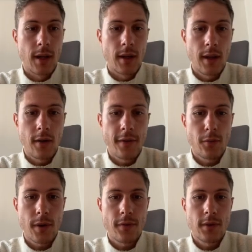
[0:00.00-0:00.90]
king here
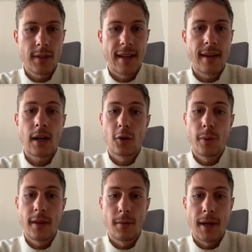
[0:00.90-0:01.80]
as a reference, and then I'll
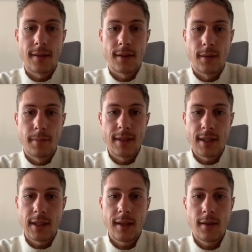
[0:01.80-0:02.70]
create the mask.
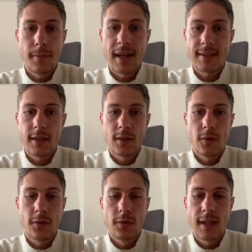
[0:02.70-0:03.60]
Basically, the mask is
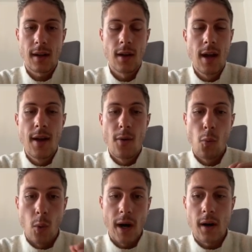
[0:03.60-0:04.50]
used to tell
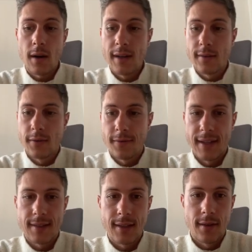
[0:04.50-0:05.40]
where is the
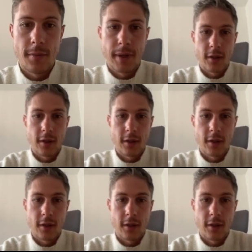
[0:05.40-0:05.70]
face in the